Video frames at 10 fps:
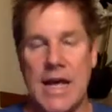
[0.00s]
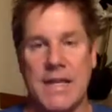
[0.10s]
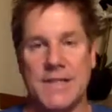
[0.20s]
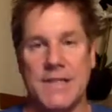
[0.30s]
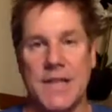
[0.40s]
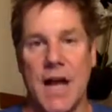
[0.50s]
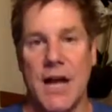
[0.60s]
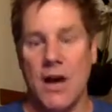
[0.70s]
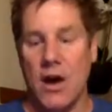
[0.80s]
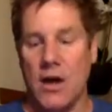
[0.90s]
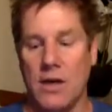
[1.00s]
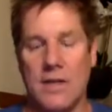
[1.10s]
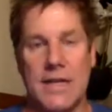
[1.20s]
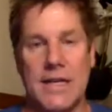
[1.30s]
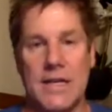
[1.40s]
It's not
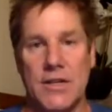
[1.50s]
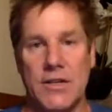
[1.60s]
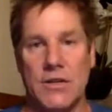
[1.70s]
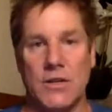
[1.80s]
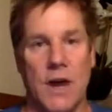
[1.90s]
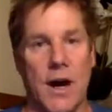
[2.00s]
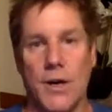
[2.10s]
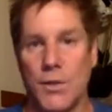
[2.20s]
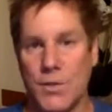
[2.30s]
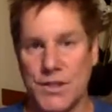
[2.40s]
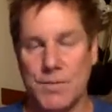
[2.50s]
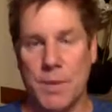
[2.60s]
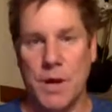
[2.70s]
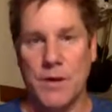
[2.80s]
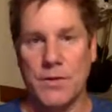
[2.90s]
on getting your
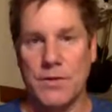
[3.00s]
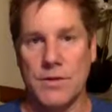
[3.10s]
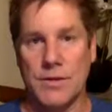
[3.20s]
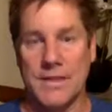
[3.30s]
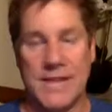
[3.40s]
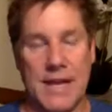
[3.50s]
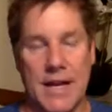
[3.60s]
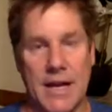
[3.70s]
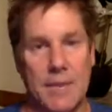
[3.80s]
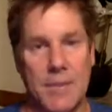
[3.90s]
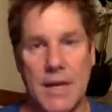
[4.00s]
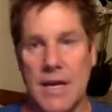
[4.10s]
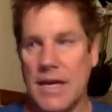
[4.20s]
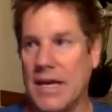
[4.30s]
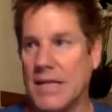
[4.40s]
autoresponder set up.
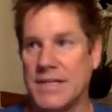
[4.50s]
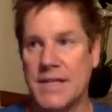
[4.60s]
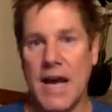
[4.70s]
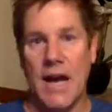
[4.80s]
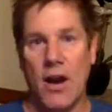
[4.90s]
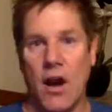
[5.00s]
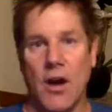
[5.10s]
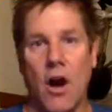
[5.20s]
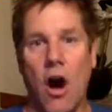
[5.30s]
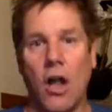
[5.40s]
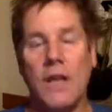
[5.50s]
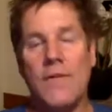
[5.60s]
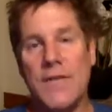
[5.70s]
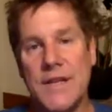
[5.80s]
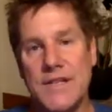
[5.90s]
It's not on all
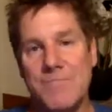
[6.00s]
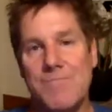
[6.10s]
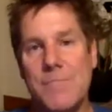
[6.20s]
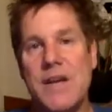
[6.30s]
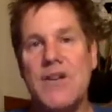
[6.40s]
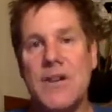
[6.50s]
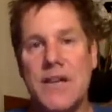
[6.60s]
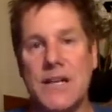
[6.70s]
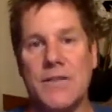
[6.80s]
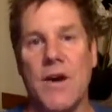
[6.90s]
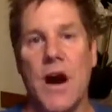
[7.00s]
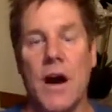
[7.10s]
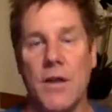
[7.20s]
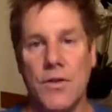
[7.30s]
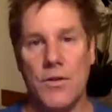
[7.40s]
of these myriad of
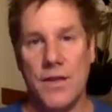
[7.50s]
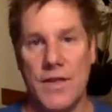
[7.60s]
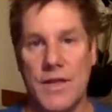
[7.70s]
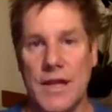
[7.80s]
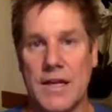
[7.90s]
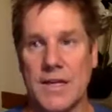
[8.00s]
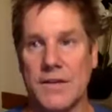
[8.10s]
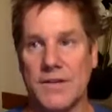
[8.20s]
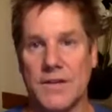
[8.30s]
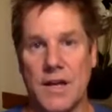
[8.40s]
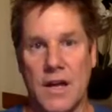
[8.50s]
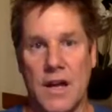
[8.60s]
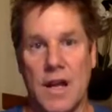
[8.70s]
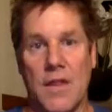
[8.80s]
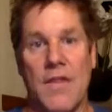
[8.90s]
other things
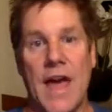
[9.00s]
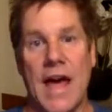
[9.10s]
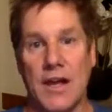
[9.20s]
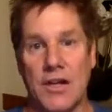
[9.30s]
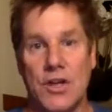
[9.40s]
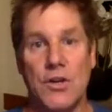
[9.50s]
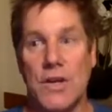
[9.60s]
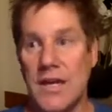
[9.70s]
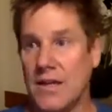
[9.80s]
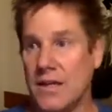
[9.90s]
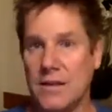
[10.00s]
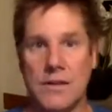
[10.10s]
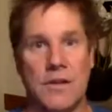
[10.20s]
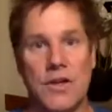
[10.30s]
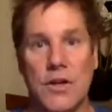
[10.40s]
that you
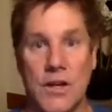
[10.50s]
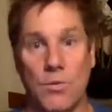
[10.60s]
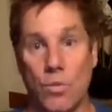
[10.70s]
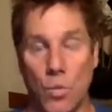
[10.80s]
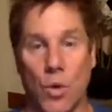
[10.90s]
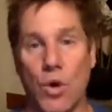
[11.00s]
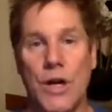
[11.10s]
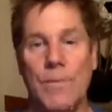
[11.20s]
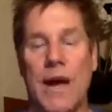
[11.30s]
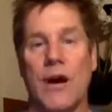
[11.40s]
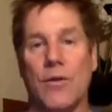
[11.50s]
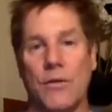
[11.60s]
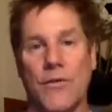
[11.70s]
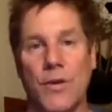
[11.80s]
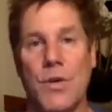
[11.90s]
can worry about
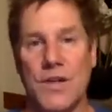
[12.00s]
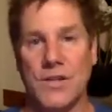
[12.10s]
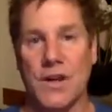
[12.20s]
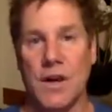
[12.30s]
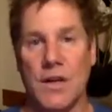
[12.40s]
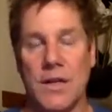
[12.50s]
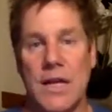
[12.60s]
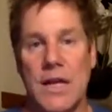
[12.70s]
or focus on.